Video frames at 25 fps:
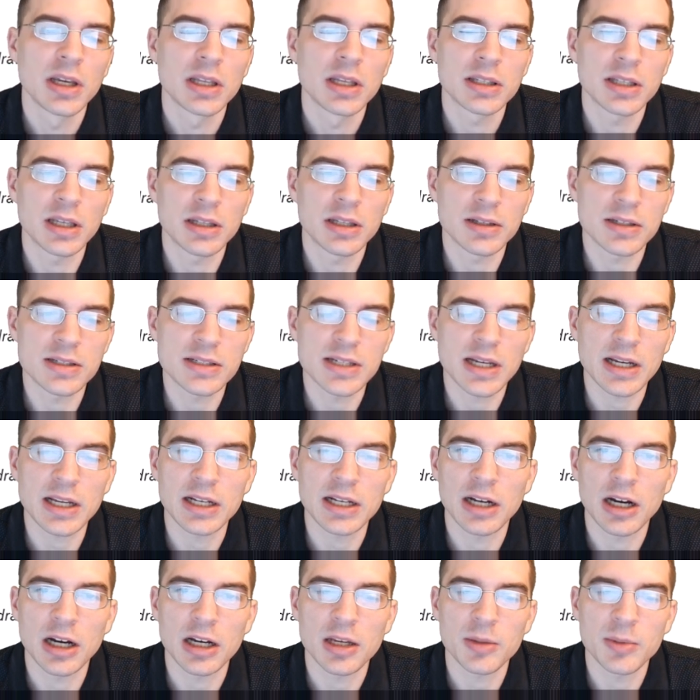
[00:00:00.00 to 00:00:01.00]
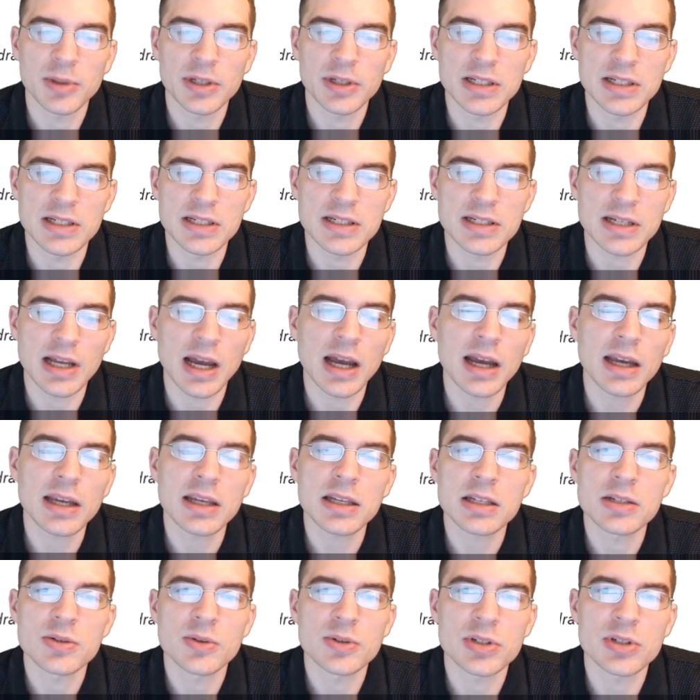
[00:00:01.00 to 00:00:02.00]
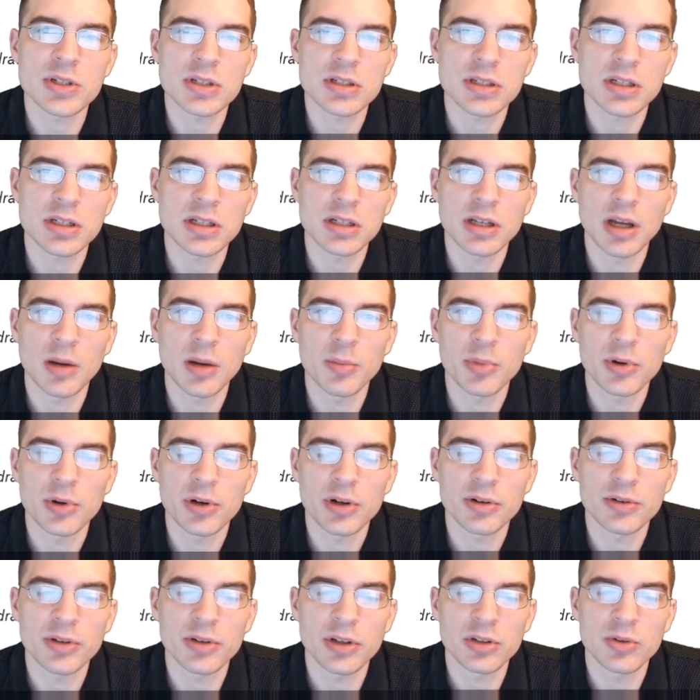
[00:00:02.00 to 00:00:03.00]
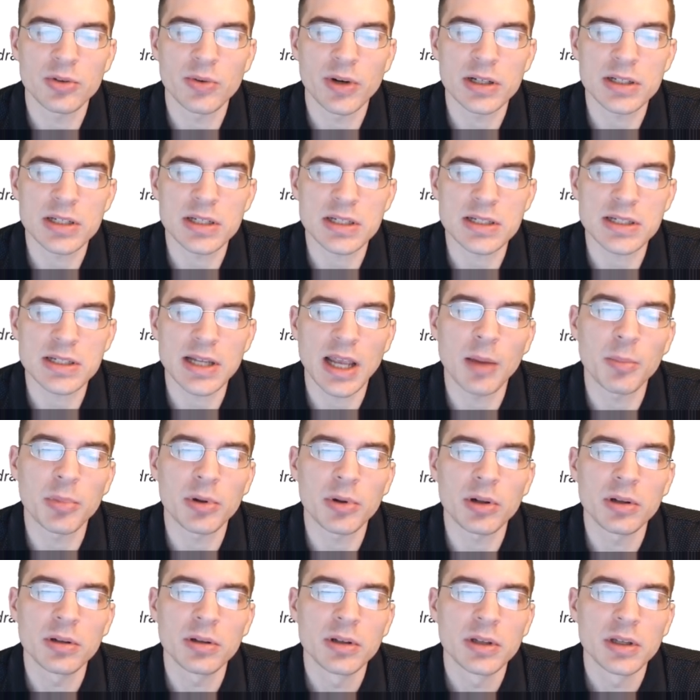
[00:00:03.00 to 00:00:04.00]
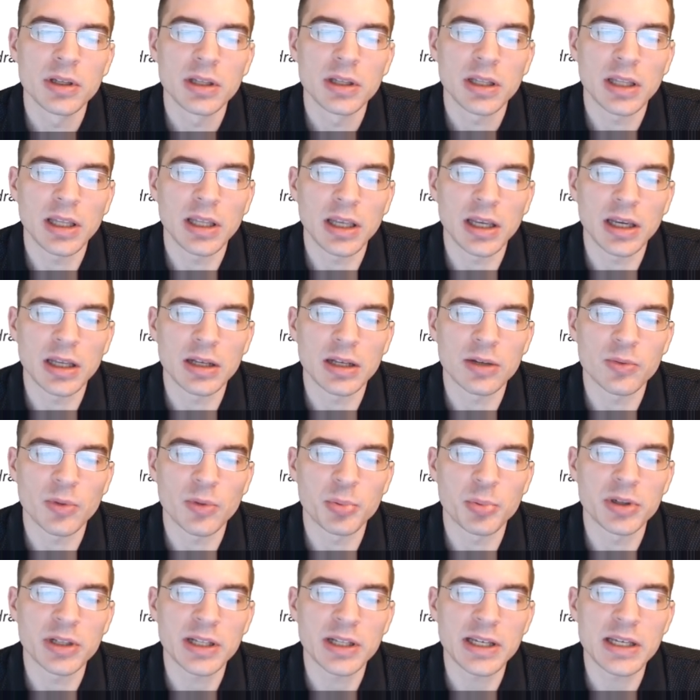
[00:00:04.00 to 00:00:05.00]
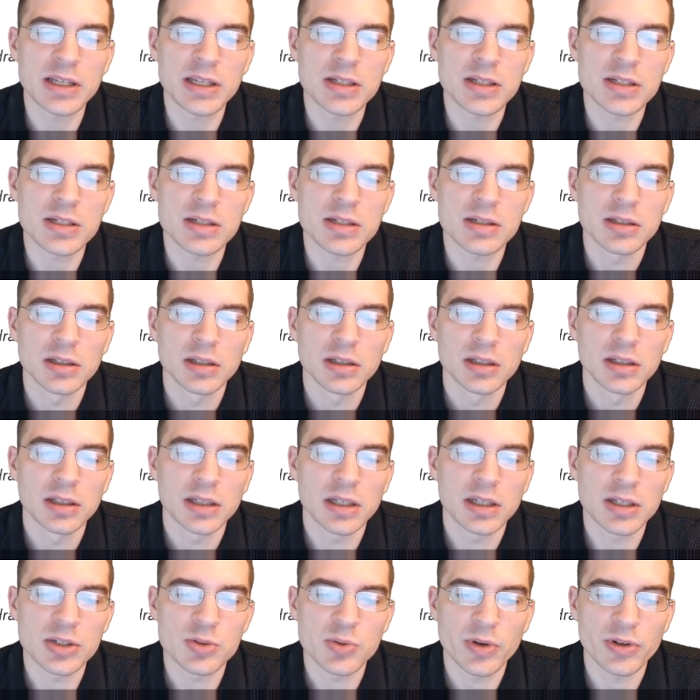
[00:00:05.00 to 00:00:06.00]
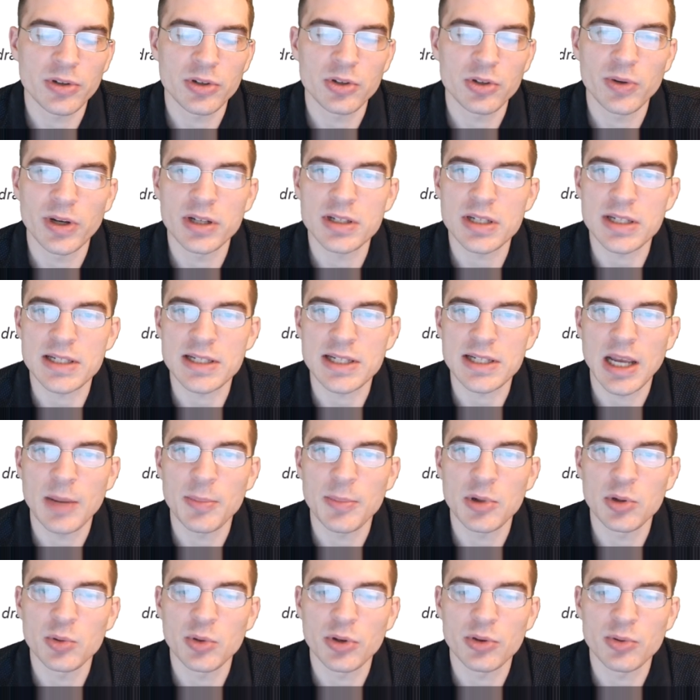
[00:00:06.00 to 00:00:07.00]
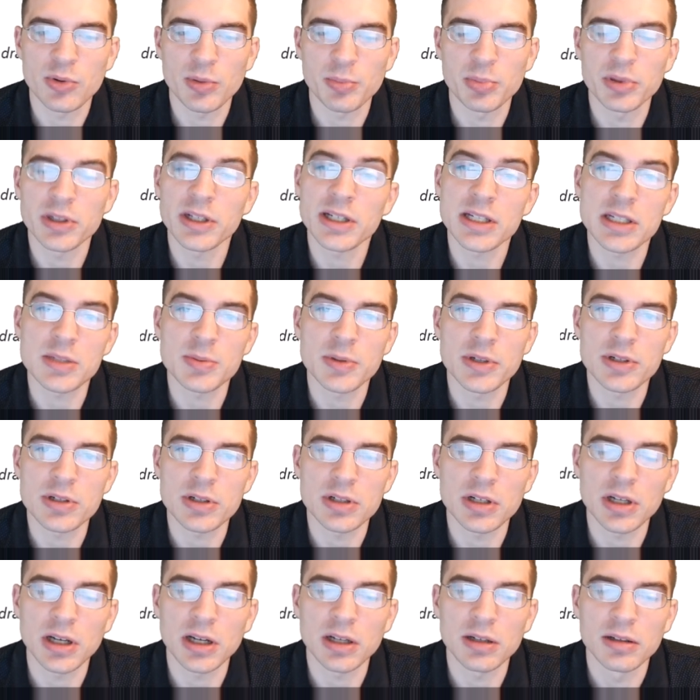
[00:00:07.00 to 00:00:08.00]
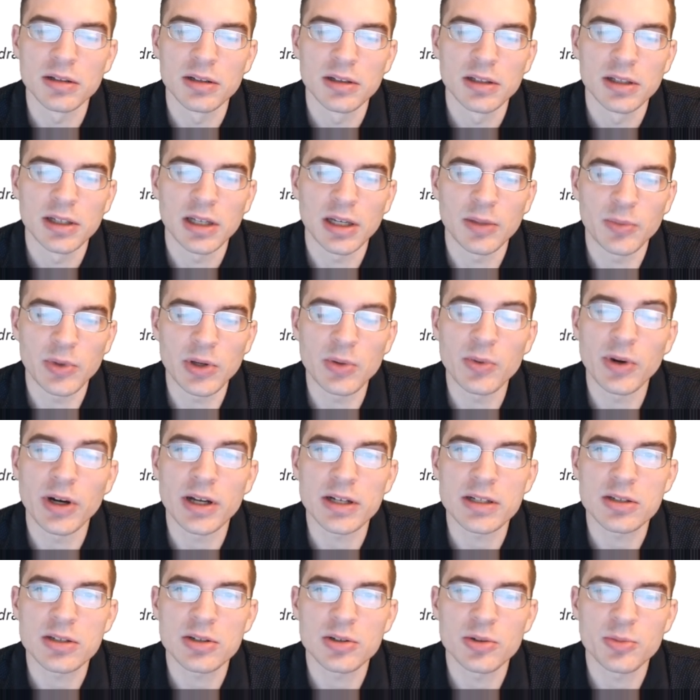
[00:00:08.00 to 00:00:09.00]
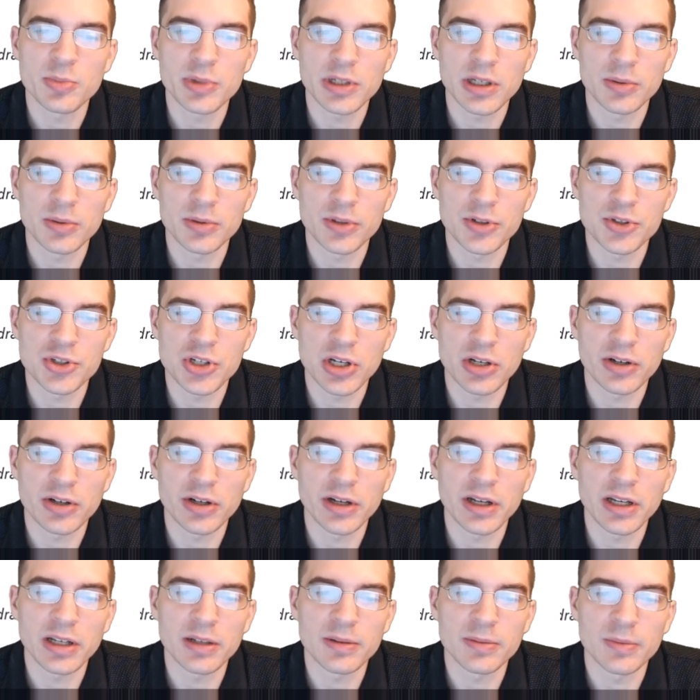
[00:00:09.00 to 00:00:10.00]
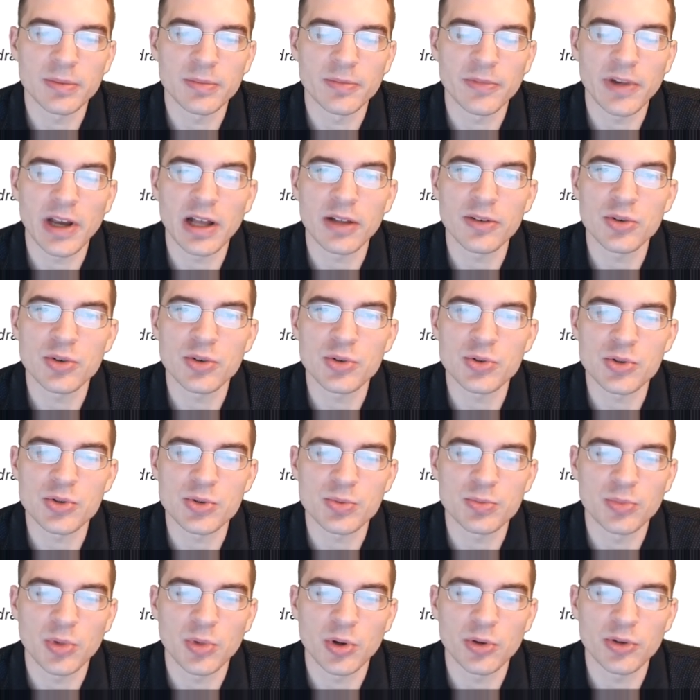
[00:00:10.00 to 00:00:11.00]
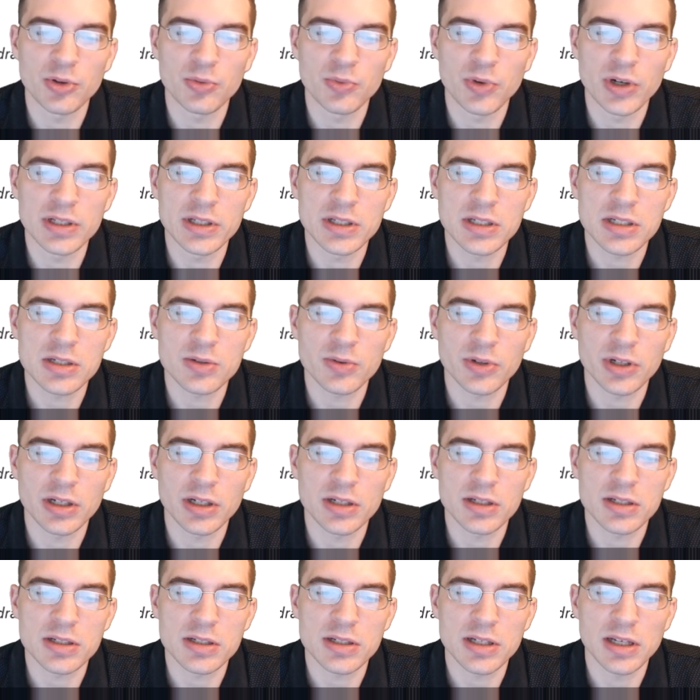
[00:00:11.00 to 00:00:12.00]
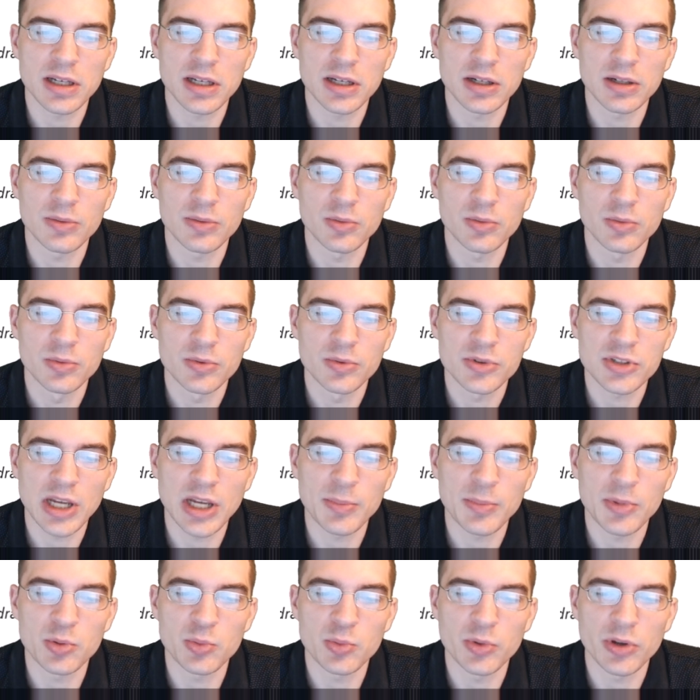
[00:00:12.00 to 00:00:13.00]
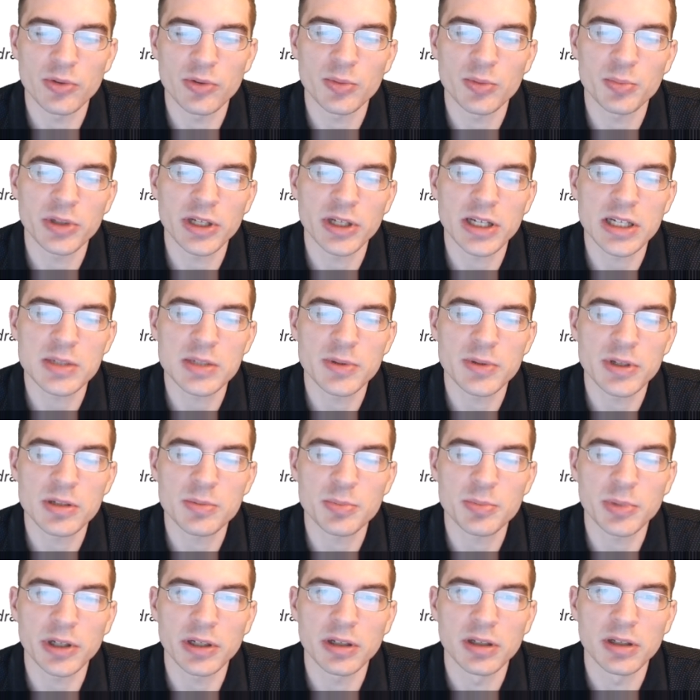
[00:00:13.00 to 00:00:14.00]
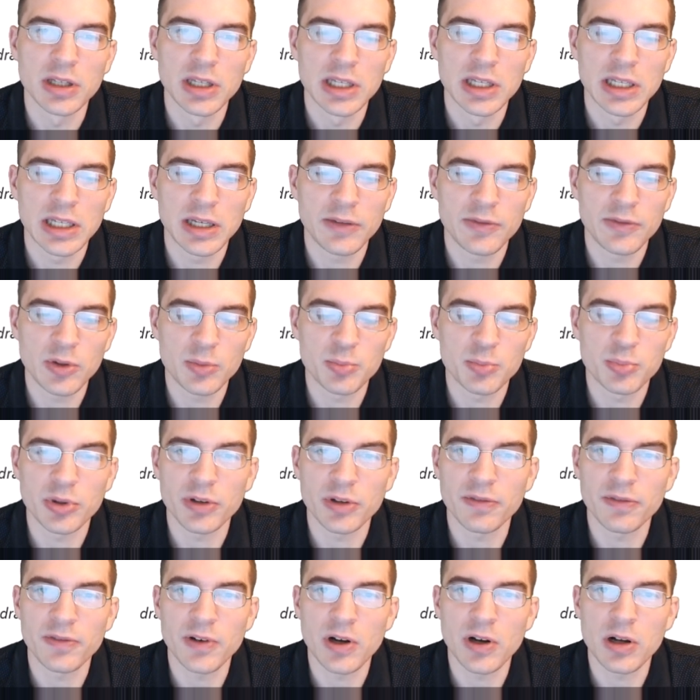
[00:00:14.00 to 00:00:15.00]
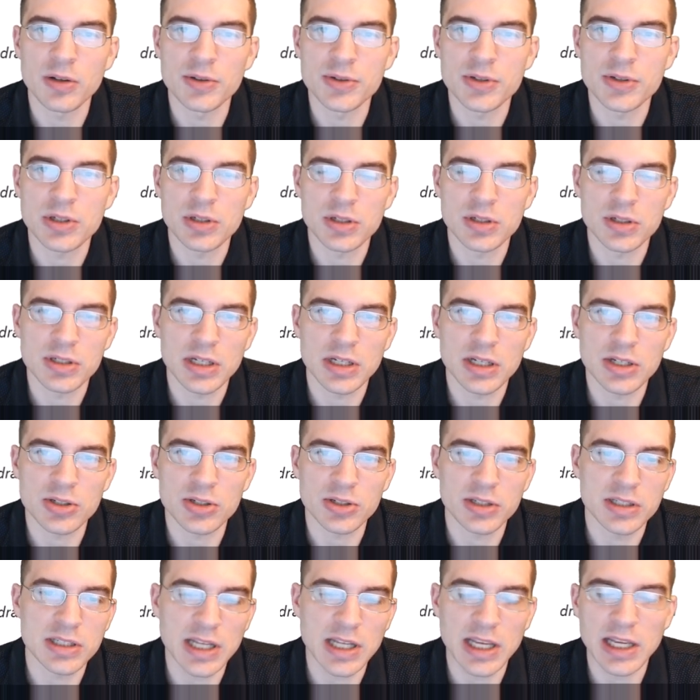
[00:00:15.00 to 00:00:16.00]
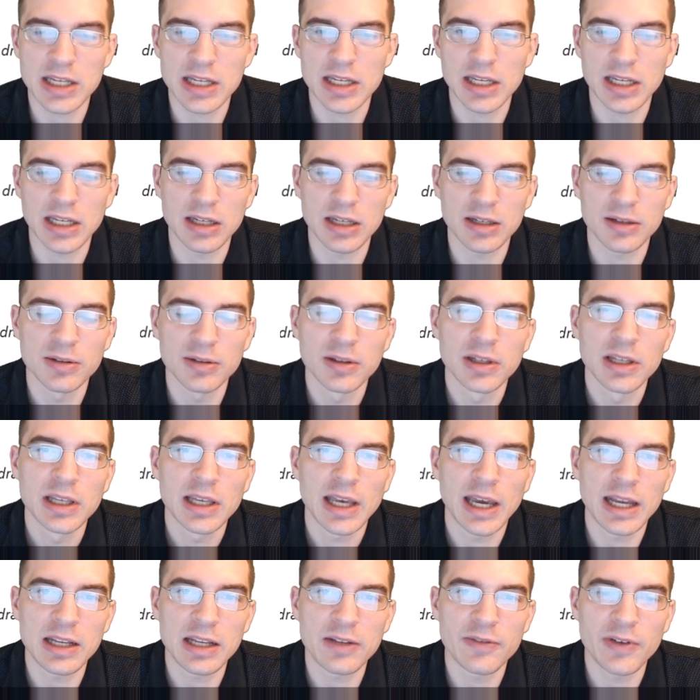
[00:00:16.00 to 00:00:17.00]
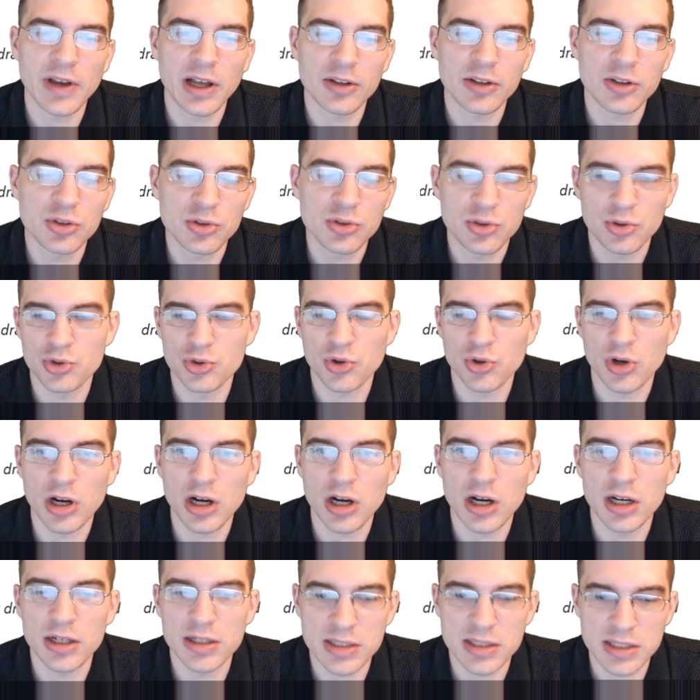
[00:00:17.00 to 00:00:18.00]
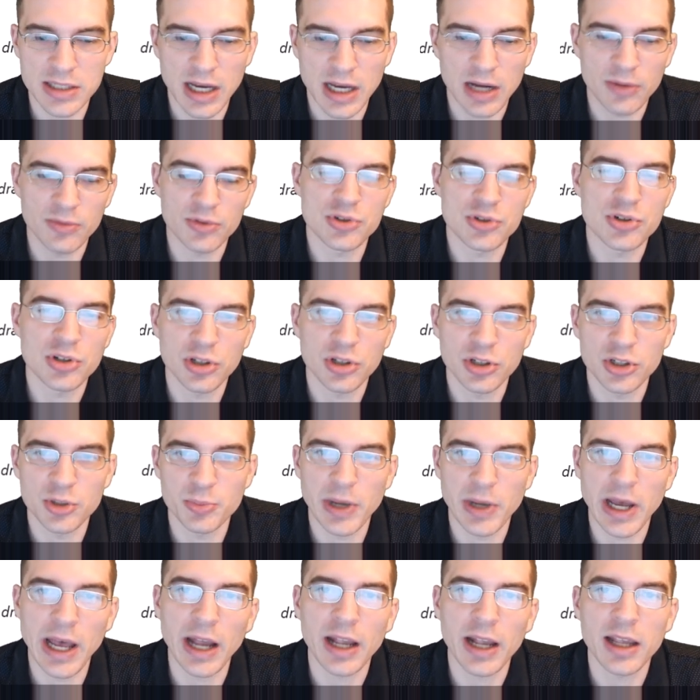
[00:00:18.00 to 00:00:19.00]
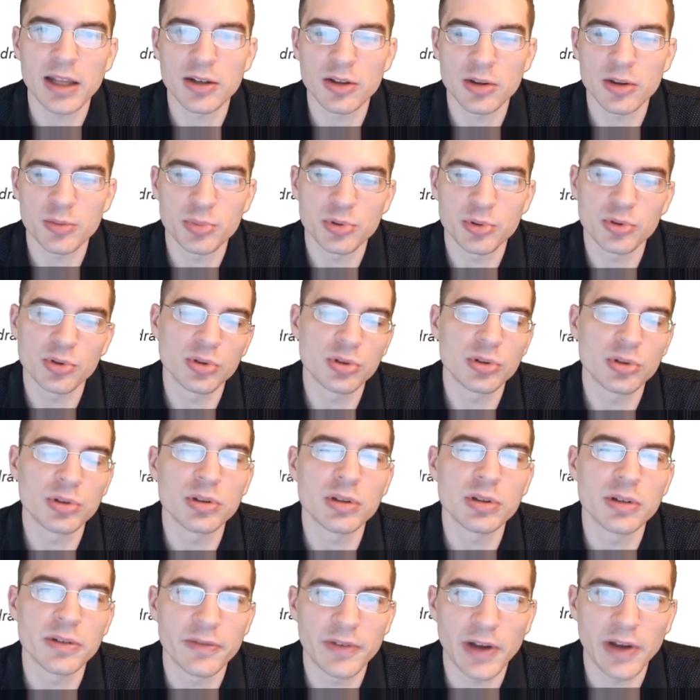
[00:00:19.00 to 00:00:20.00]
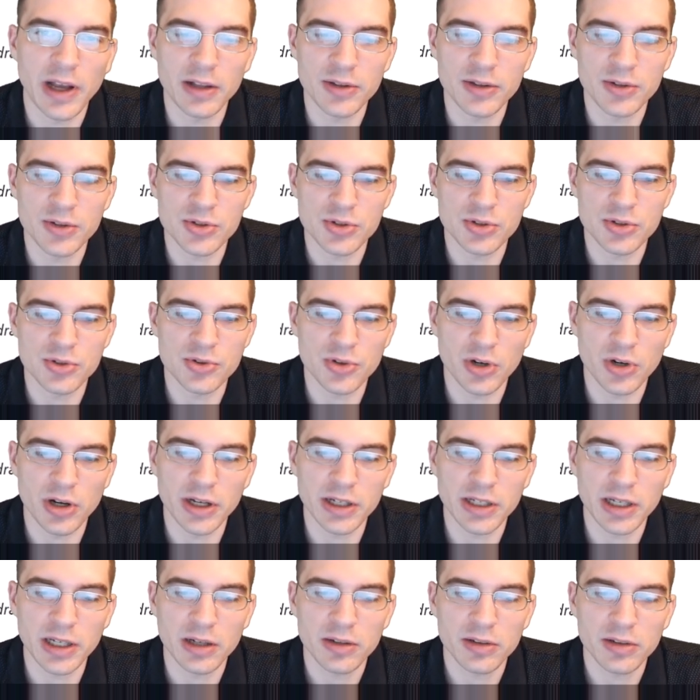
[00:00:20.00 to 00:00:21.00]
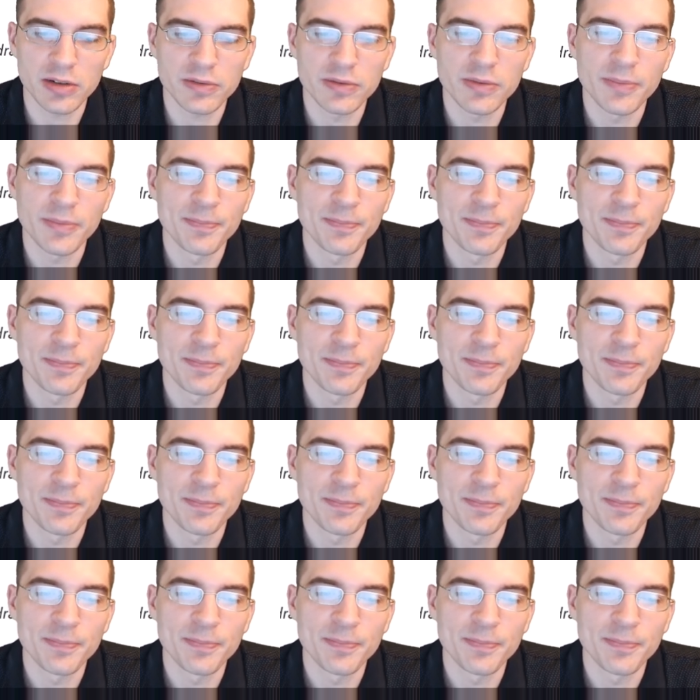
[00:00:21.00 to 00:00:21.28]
Then the second argument is size, which is the number that you want to sample, and replace is whether you want to sample with replacement or not. We want to be able to generate values more than once, so we're going to say sample with replacement, but if you put false, you're essentially taking any value you draw is not returned back into the pool of values you're drawing out of.